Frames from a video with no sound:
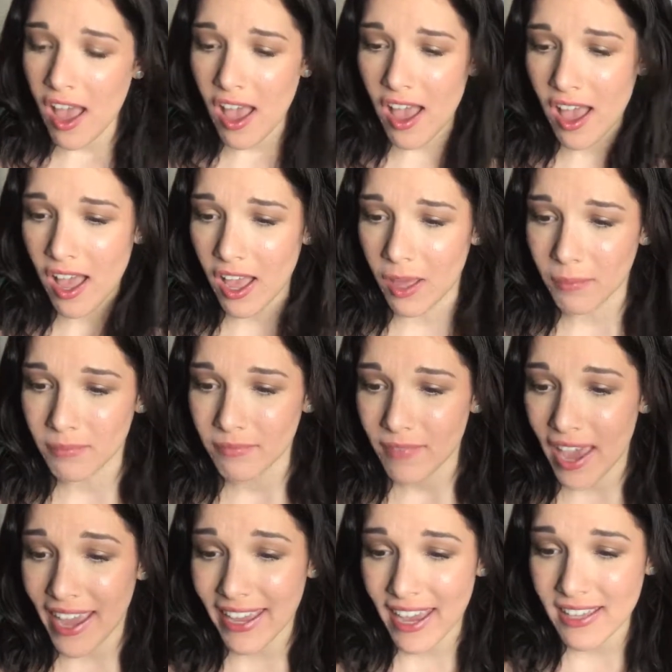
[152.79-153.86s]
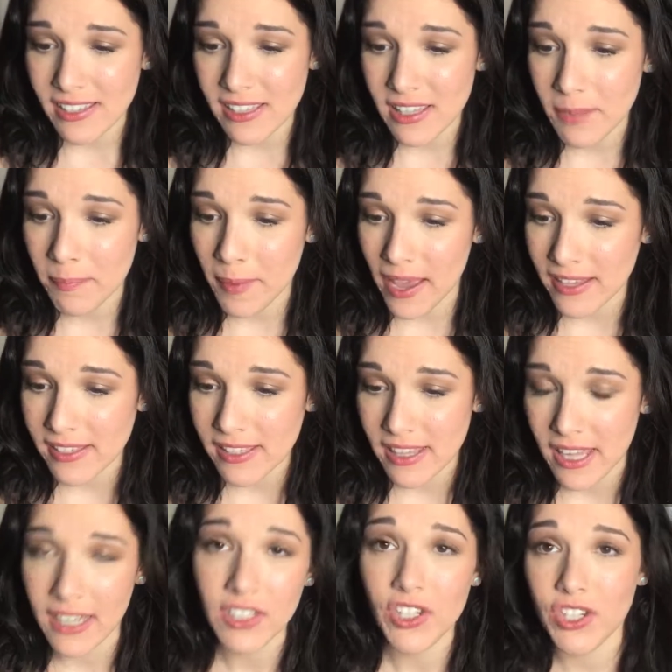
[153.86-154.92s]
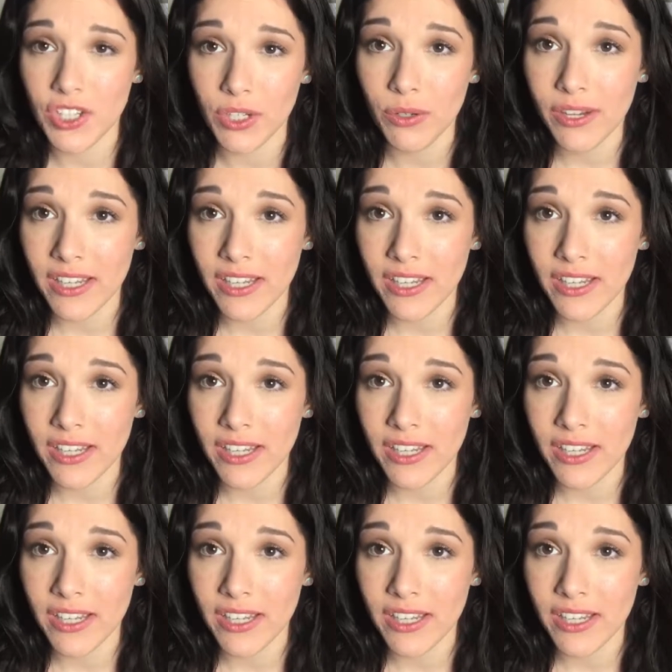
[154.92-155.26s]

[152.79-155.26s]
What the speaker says: I guess the best thing to do